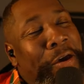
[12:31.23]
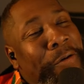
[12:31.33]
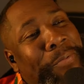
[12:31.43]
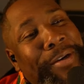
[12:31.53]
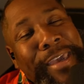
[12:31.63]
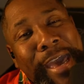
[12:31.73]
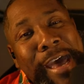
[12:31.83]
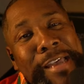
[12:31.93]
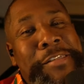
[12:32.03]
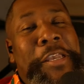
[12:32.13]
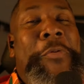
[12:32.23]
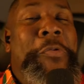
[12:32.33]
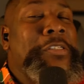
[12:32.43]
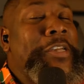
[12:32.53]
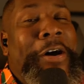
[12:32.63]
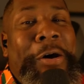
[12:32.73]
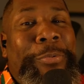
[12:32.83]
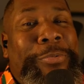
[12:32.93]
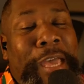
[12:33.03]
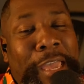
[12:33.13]
But guys, tell me what y'all
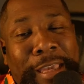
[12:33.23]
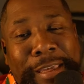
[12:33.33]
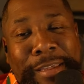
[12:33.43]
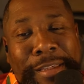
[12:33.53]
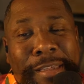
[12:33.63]
think.